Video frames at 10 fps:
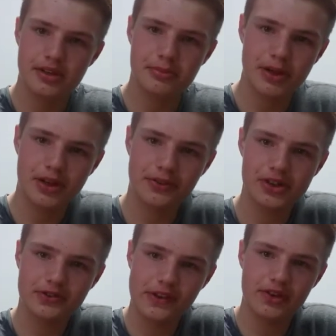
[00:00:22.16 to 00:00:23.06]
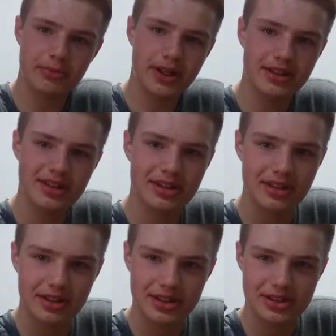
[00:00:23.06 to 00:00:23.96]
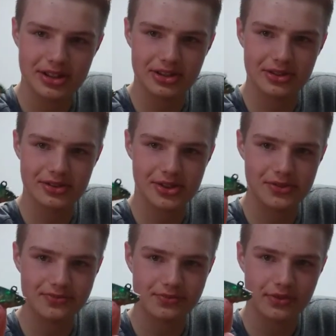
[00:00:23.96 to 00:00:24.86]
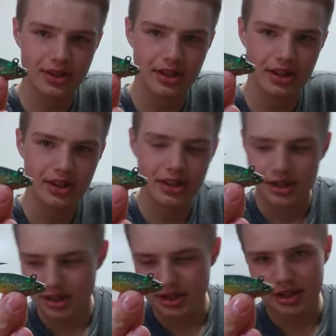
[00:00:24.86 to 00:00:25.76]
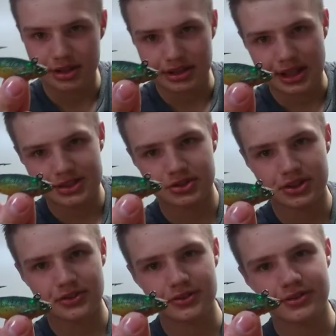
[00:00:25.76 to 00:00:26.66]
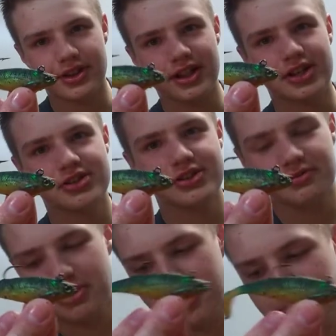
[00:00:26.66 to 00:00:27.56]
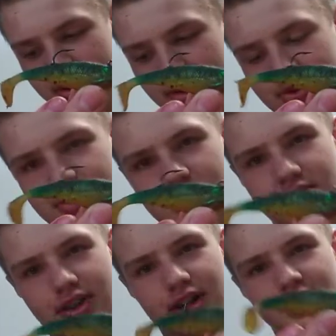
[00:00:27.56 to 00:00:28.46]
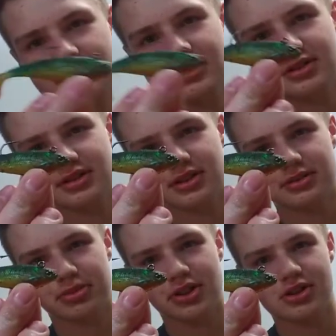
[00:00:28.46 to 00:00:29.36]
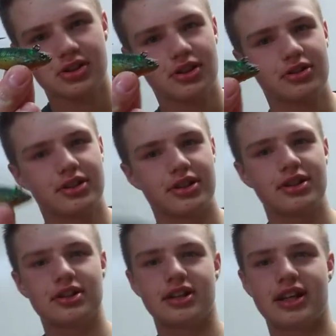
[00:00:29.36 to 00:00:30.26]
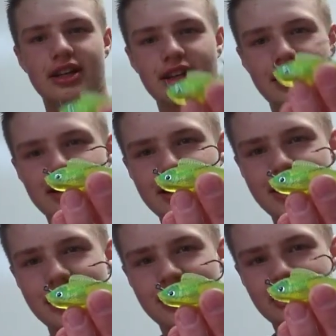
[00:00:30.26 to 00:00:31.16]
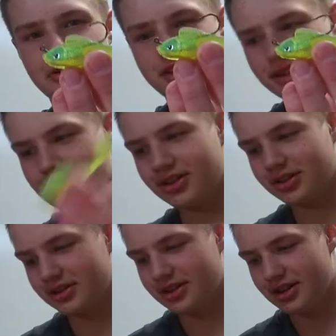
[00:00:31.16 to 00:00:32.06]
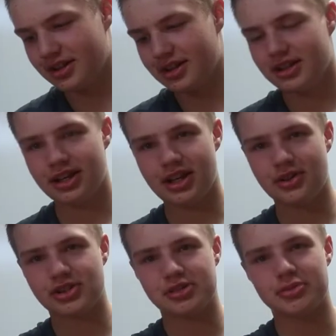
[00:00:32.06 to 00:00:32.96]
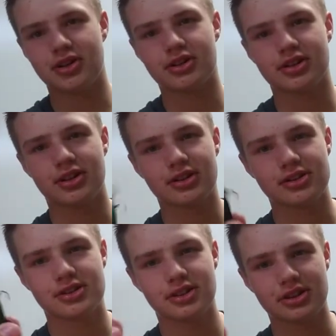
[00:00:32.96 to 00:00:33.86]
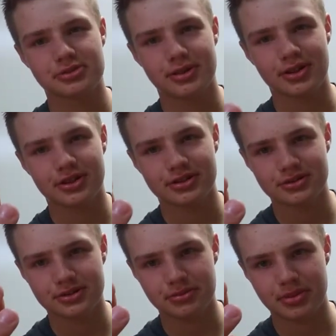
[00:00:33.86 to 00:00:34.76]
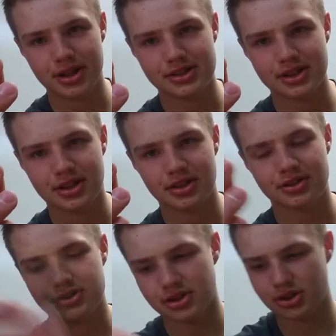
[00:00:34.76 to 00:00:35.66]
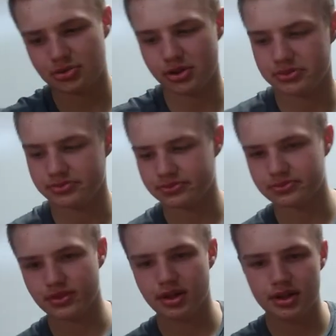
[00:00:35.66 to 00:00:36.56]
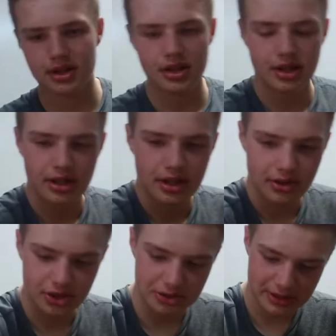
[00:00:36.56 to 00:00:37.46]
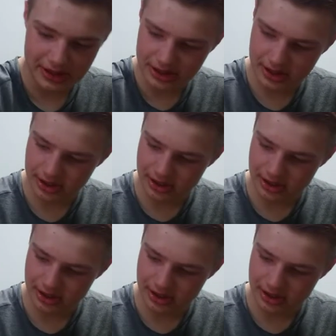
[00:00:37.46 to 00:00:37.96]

my first favorite bait is to use lots of different variations of mimic minnows. So I got perch color here, I got like a neon green color, and I use smaller colors or smaller baits and colors as well. Those are